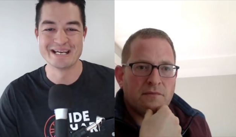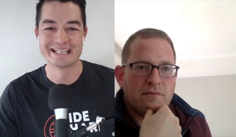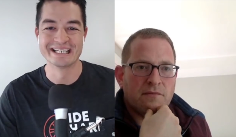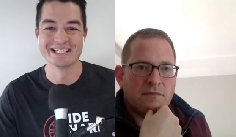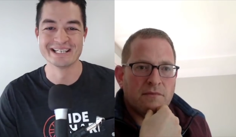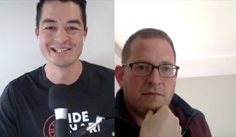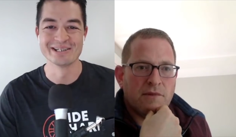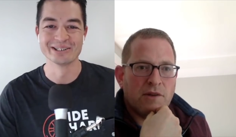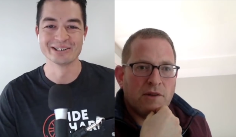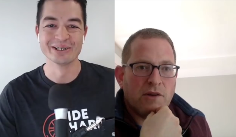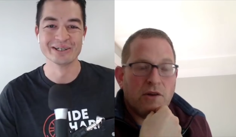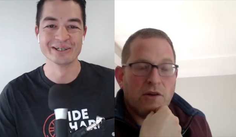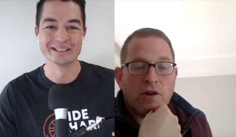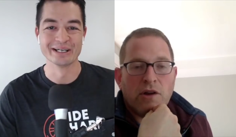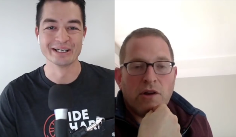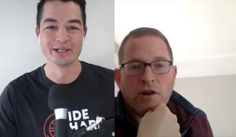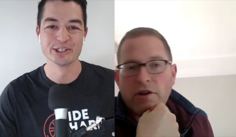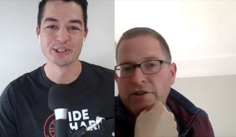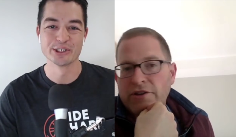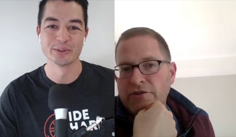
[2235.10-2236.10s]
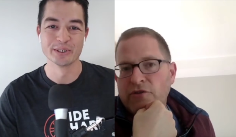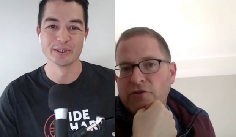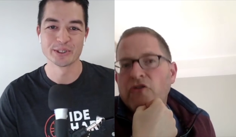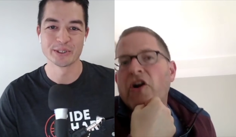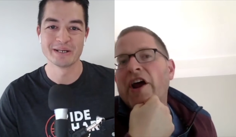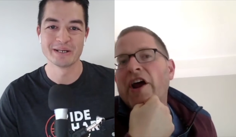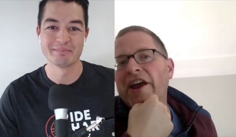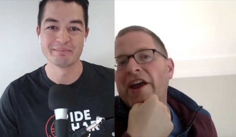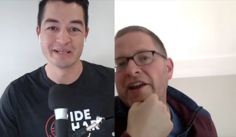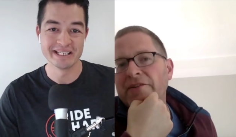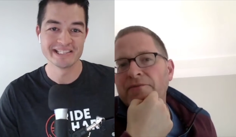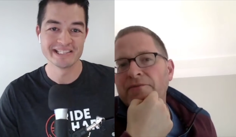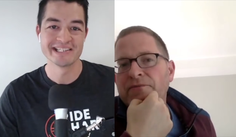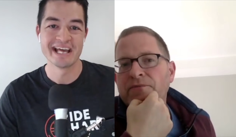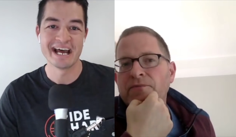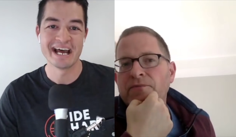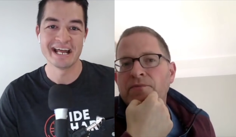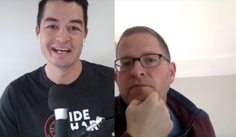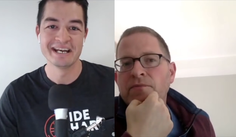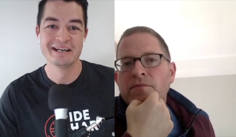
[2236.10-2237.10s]
Speaker 1: because they're going on a short trip. Is
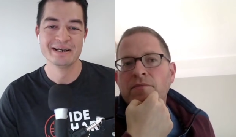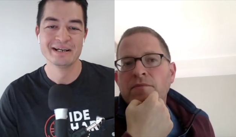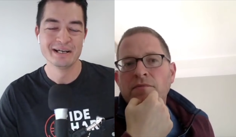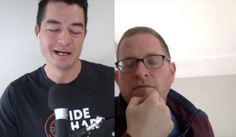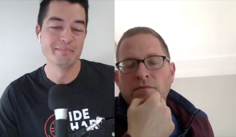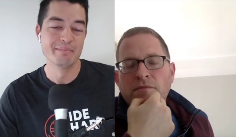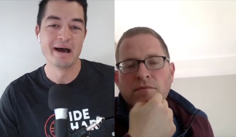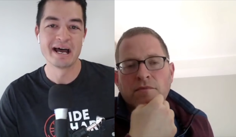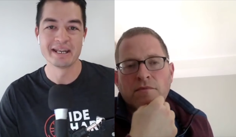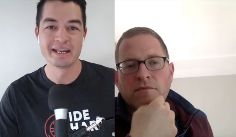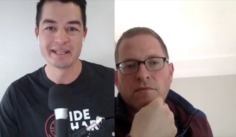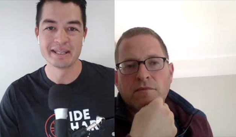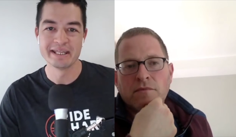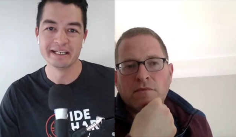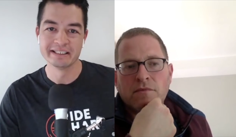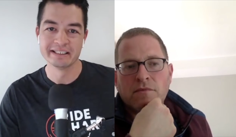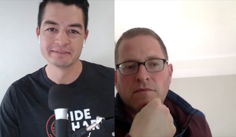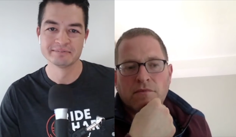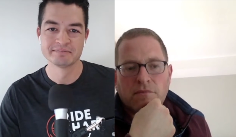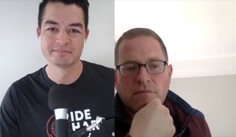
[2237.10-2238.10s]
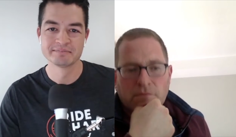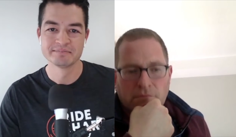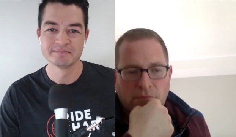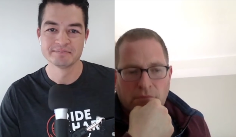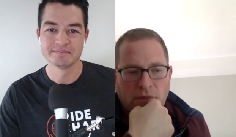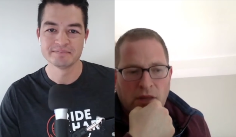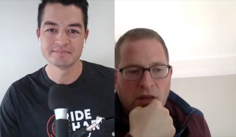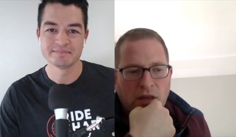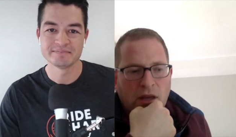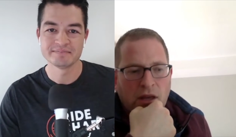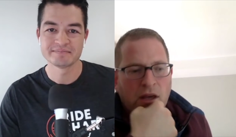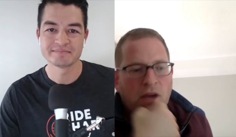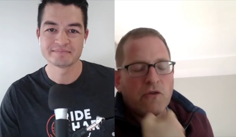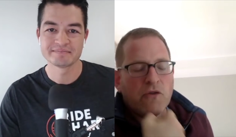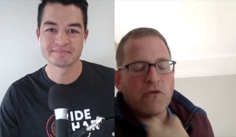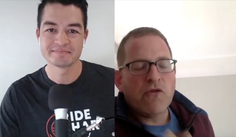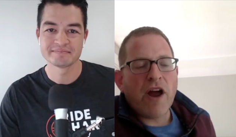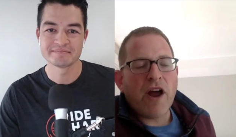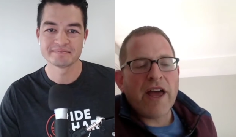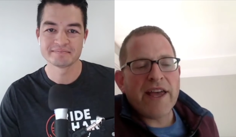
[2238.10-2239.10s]
that a bad thing?
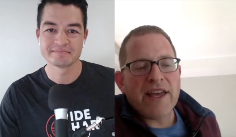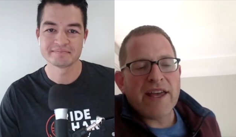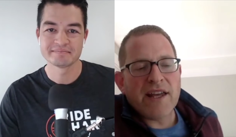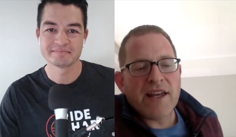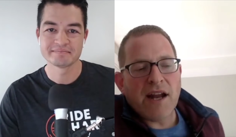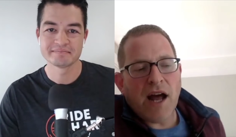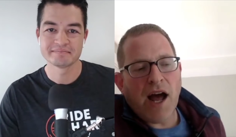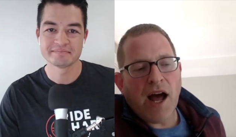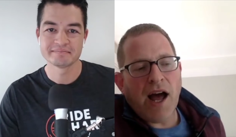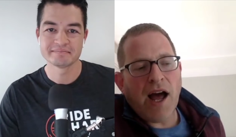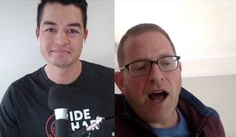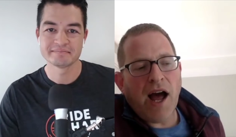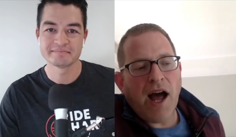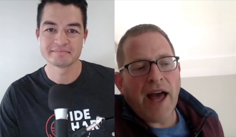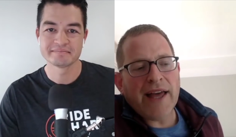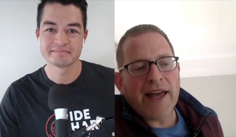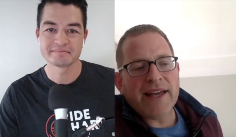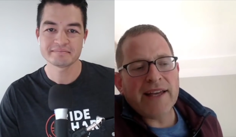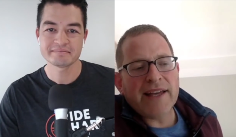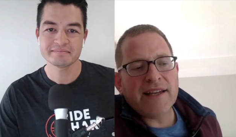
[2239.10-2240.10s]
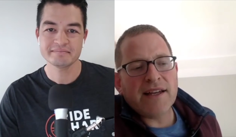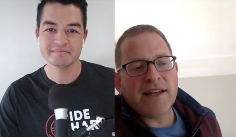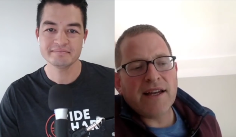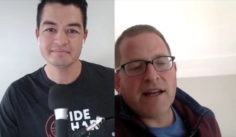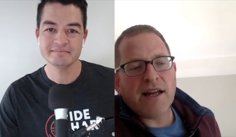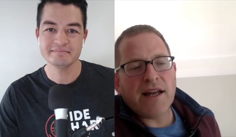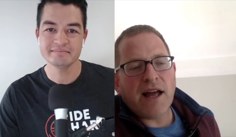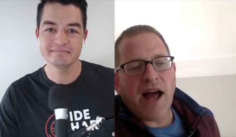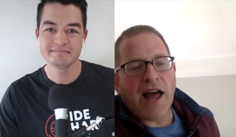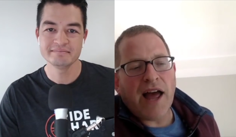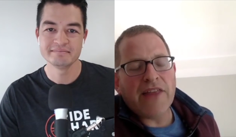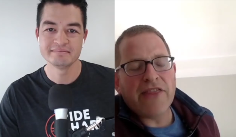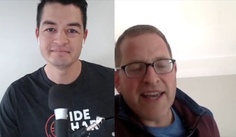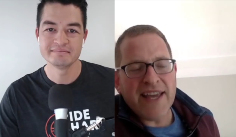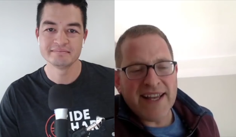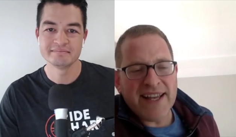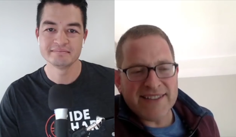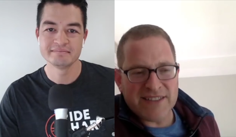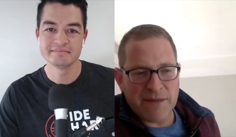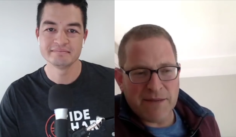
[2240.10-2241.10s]
Speaker 2: Right. I I
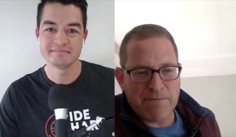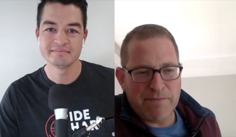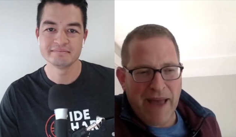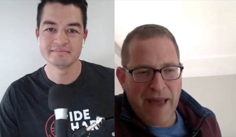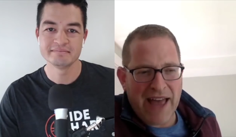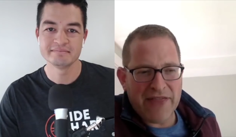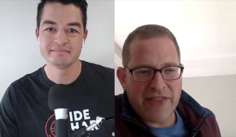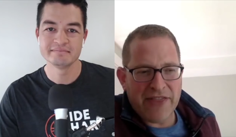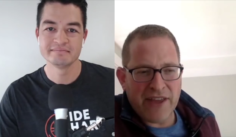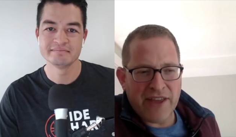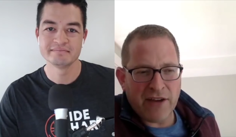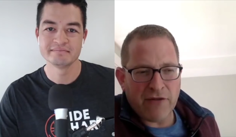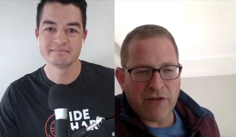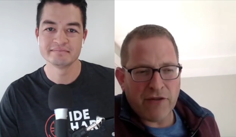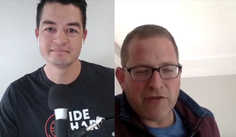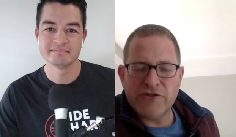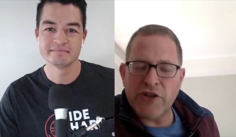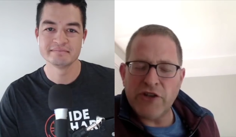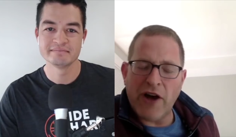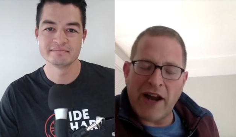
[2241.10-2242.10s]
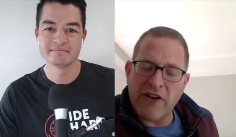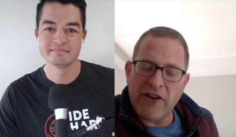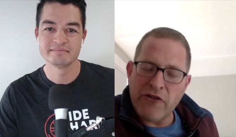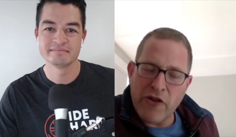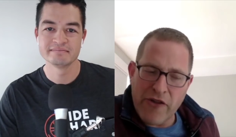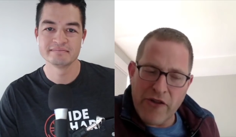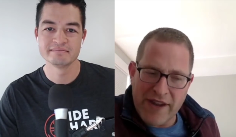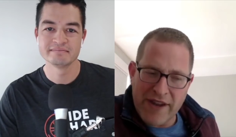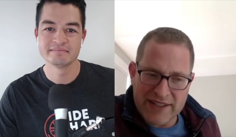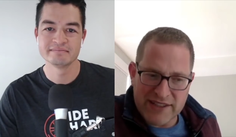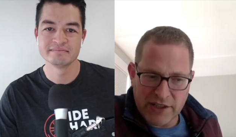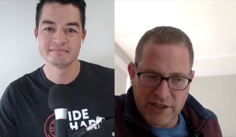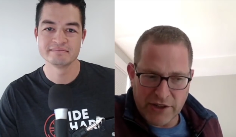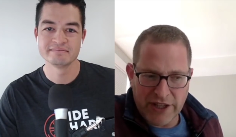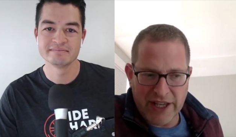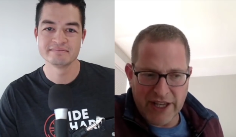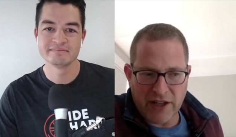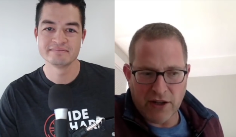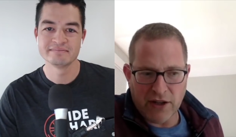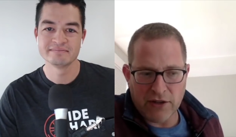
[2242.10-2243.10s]
think it's a bad thing. So I don't know that it's
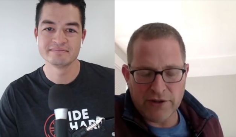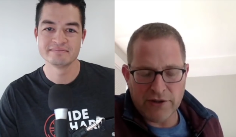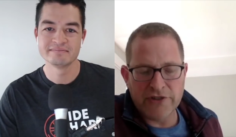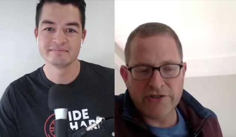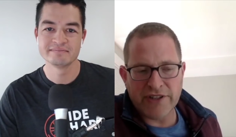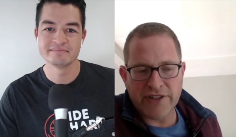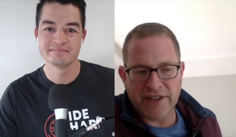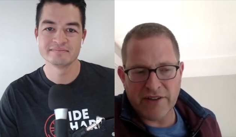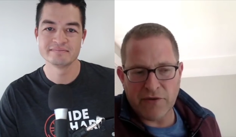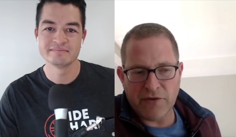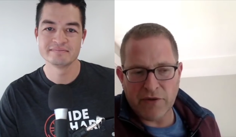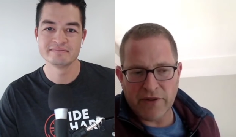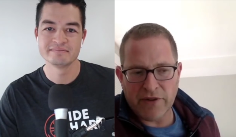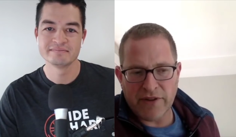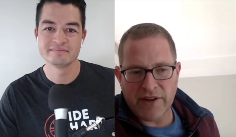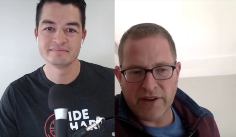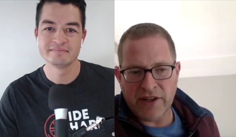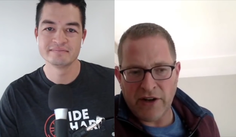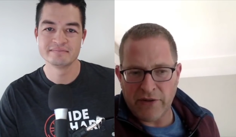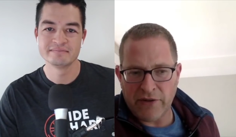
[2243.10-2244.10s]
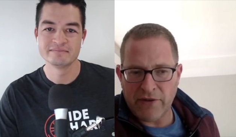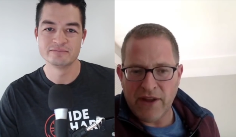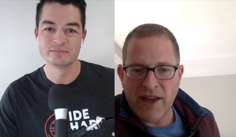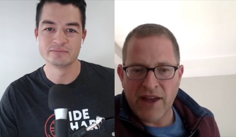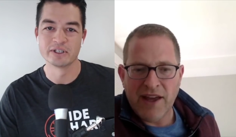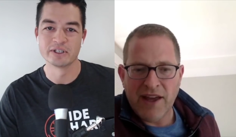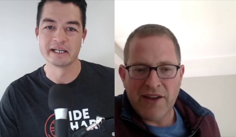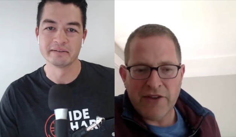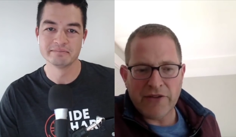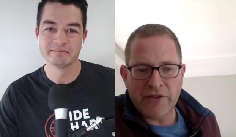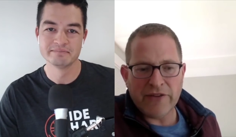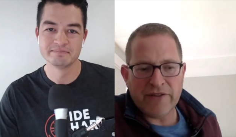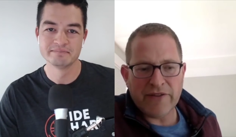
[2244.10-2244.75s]
illegal. Usually, you know, right.